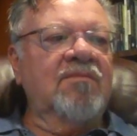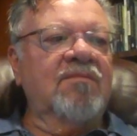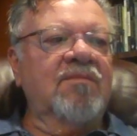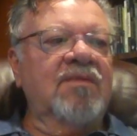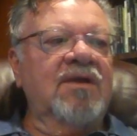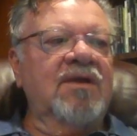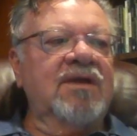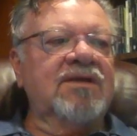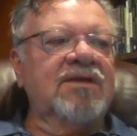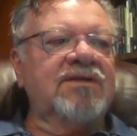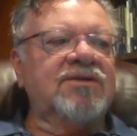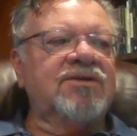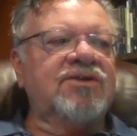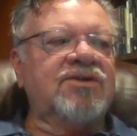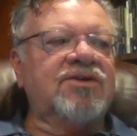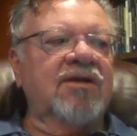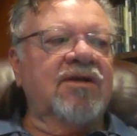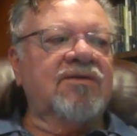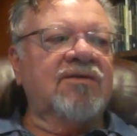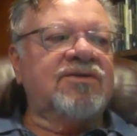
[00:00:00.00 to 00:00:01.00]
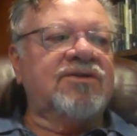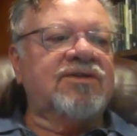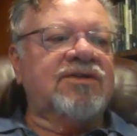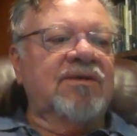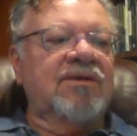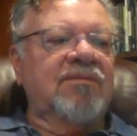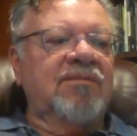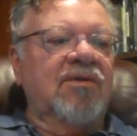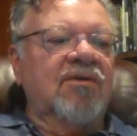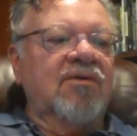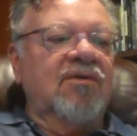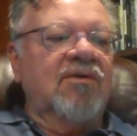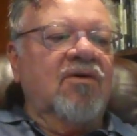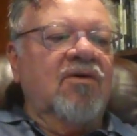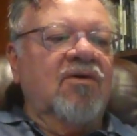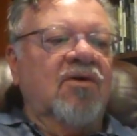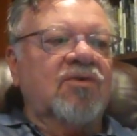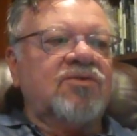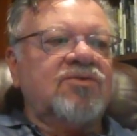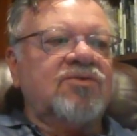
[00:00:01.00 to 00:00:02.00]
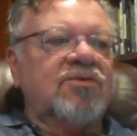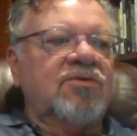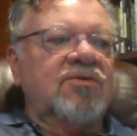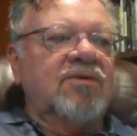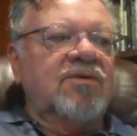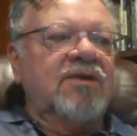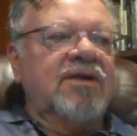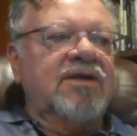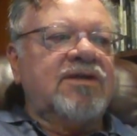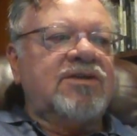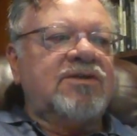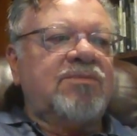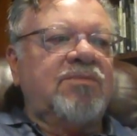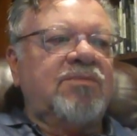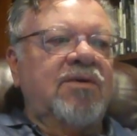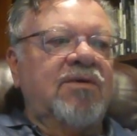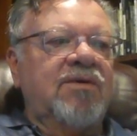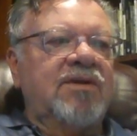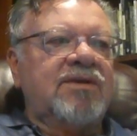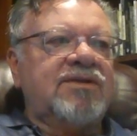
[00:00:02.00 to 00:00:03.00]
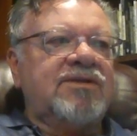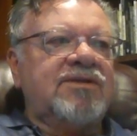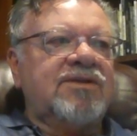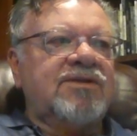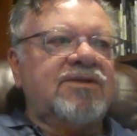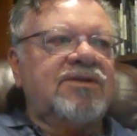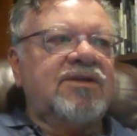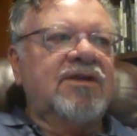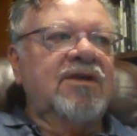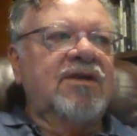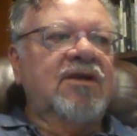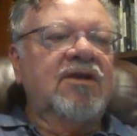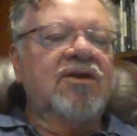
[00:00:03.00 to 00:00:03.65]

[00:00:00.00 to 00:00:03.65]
millions shared similar cultural experiences.